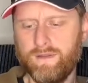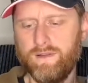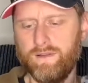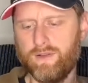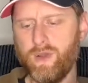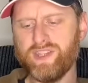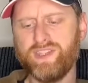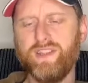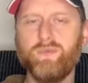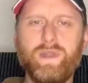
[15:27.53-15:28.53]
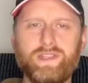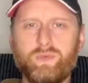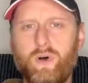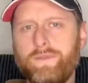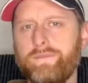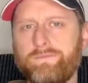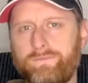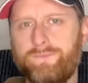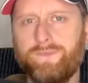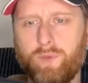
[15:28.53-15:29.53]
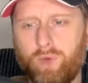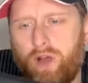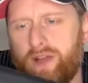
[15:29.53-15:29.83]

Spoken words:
the question is, which one would I